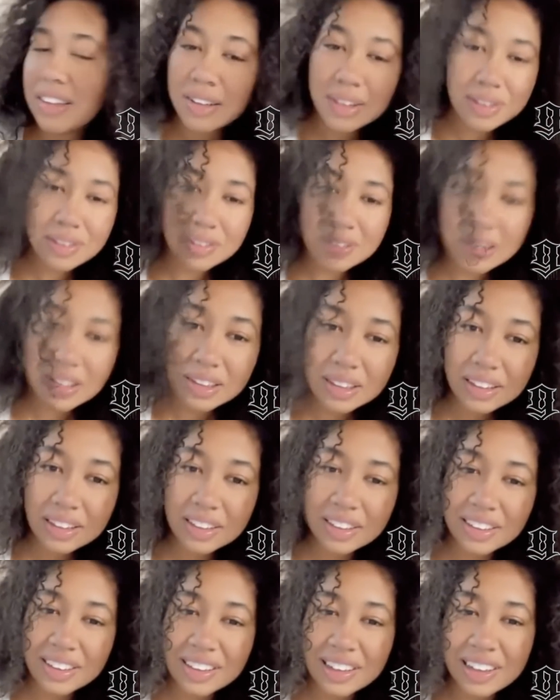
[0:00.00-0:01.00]

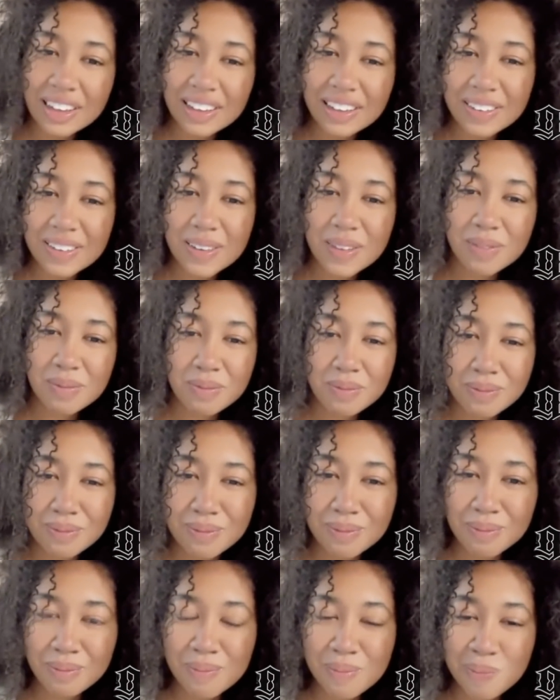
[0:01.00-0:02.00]

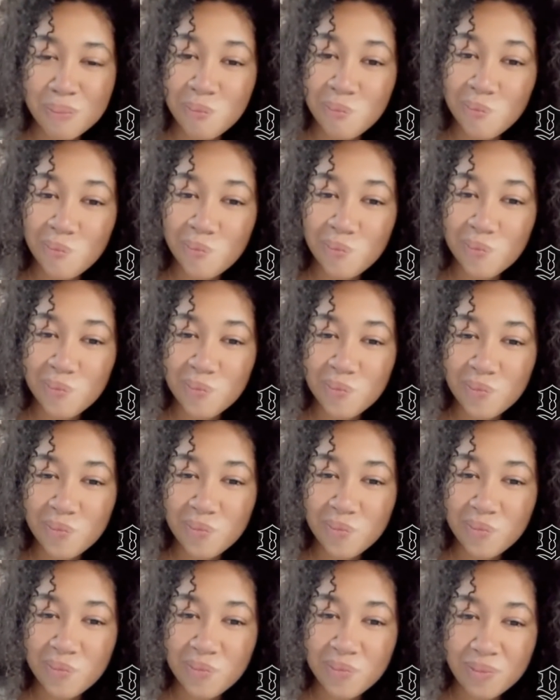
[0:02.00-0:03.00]

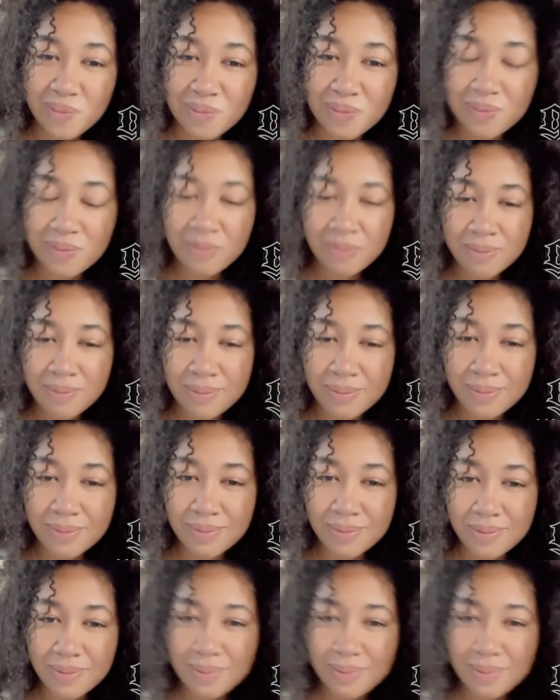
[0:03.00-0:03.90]
Nobody speaks.